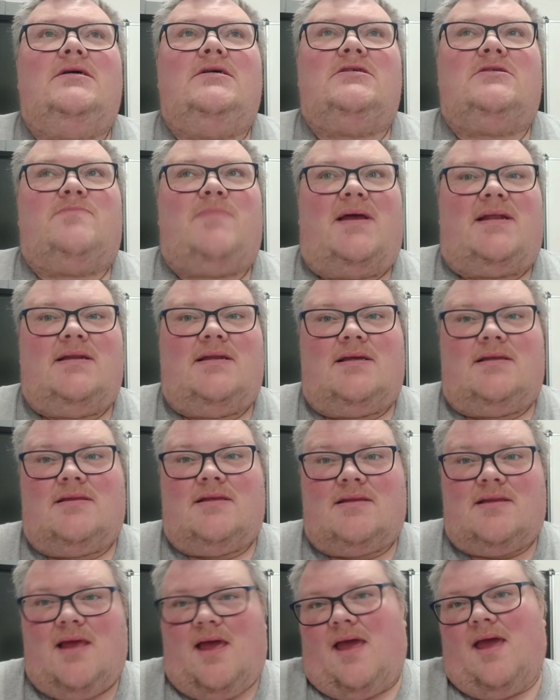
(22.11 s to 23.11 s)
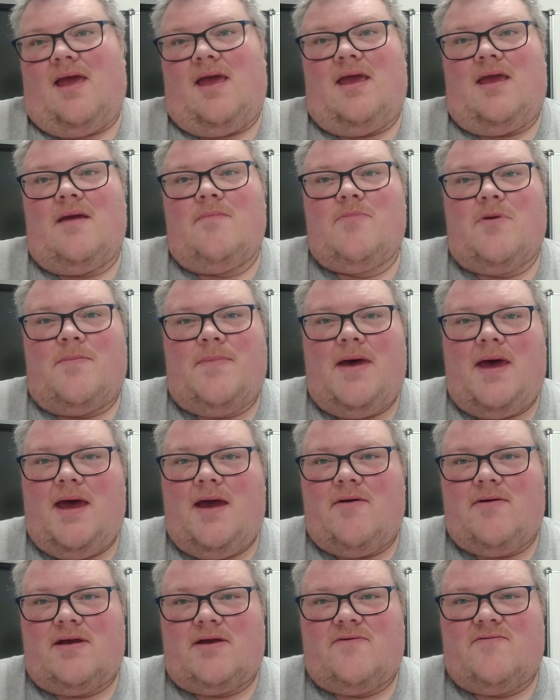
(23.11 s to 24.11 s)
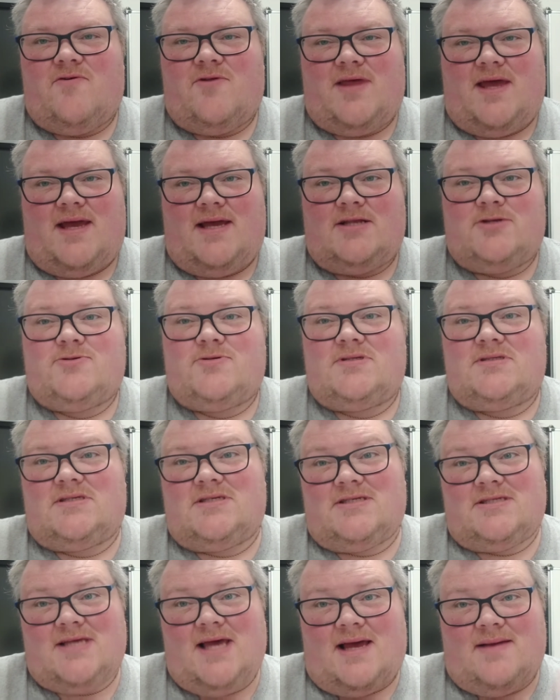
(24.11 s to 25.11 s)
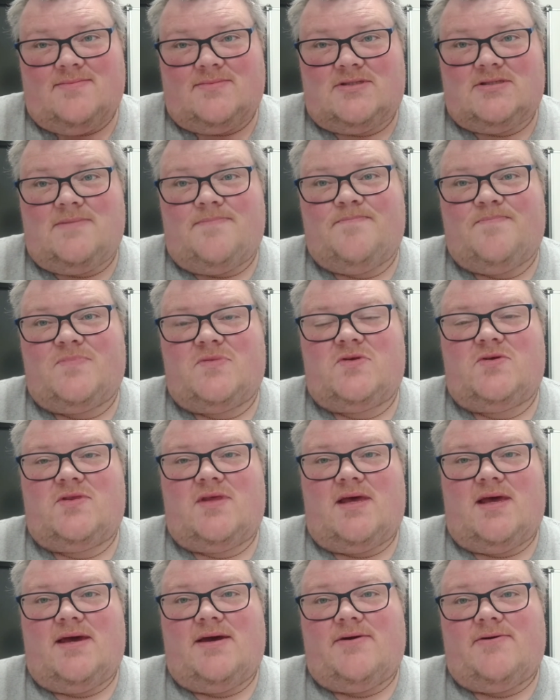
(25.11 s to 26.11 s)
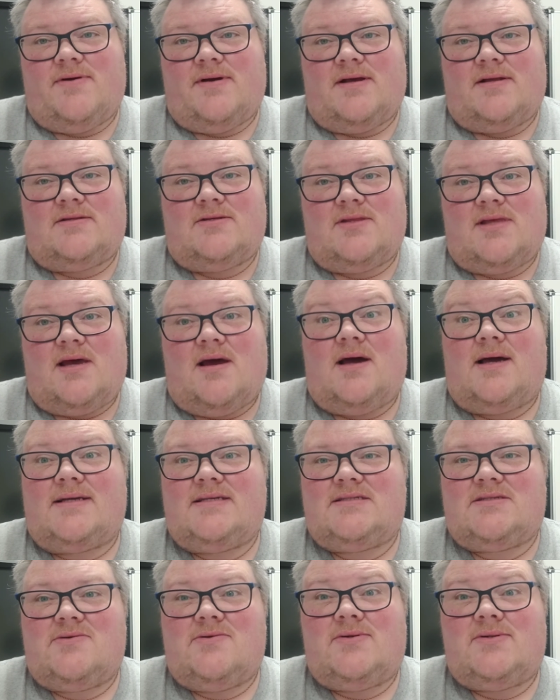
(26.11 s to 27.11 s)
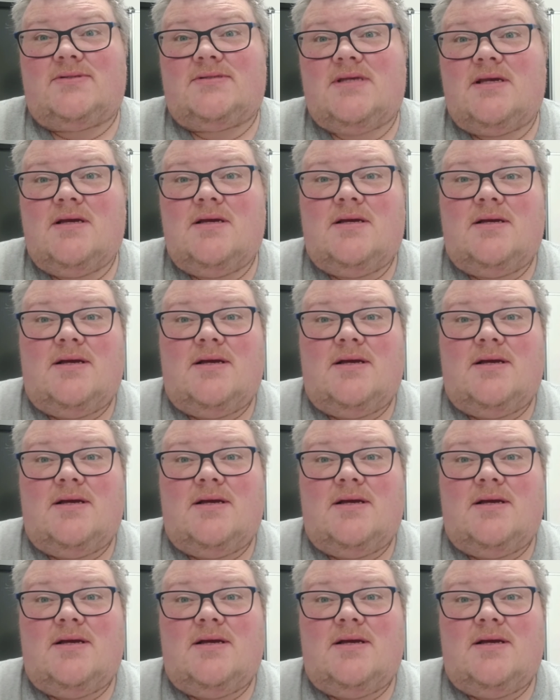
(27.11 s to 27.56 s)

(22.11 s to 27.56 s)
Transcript: spending the day preparing for their entrance exams to their high schools.